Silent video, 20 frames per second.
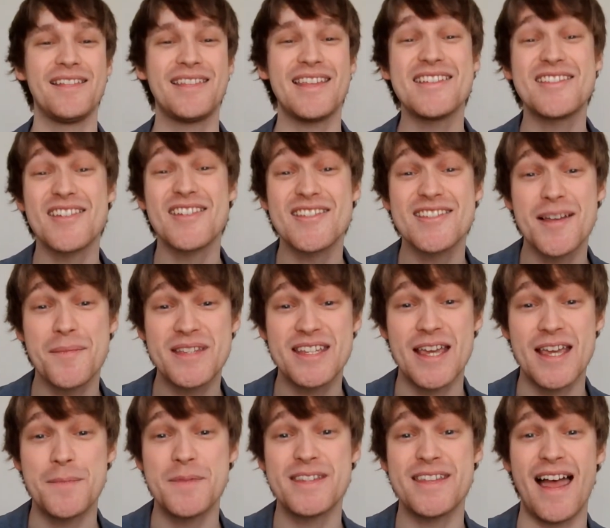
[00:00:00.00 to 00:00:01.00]
These are some
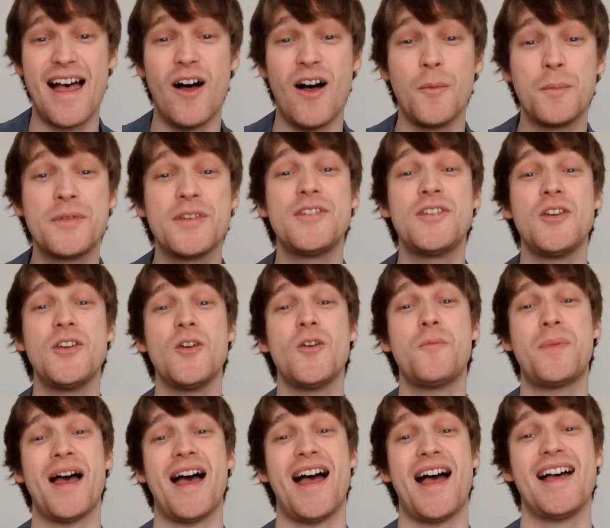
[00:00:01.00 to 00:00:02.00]
tips to help
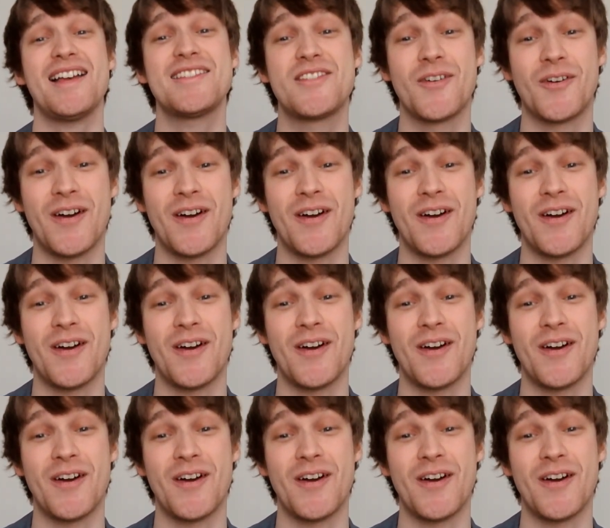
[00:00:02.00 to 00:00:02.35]
you pass